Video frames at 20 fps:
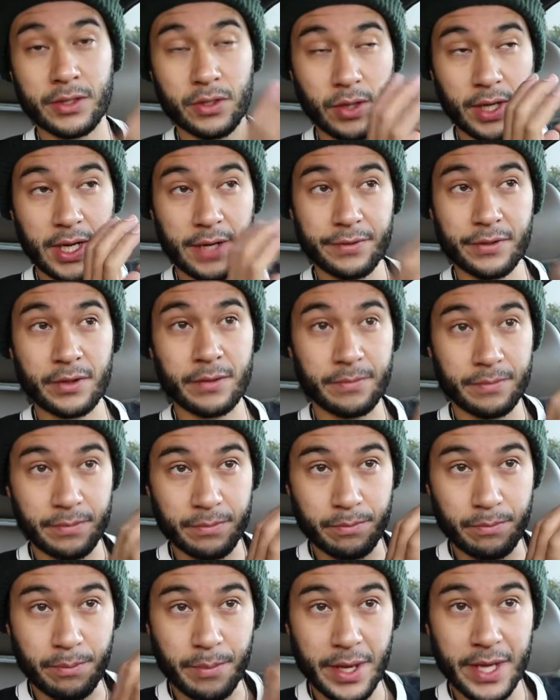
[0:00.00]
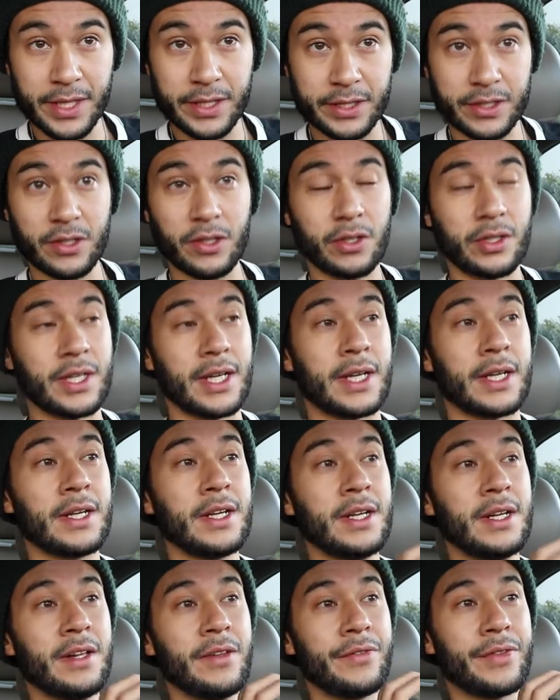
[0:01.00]
So I have to make sure that
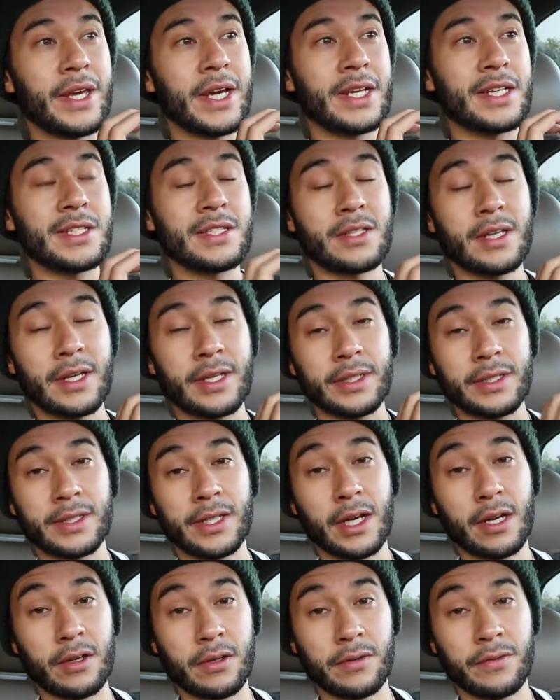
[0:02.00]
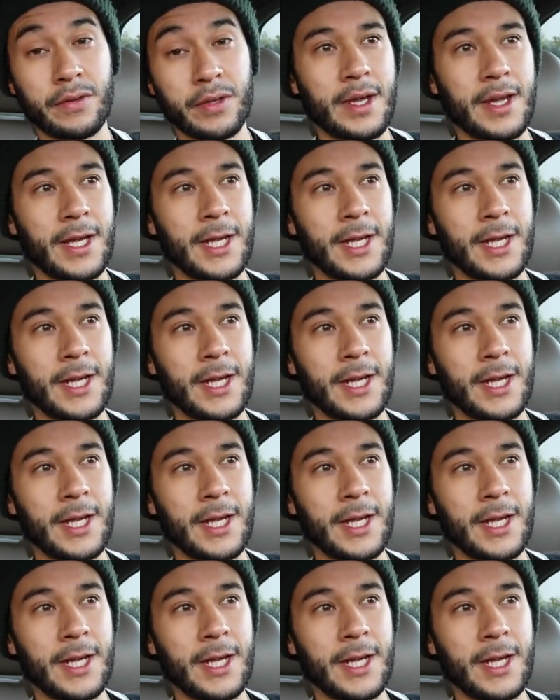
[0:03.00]
that is taken care of.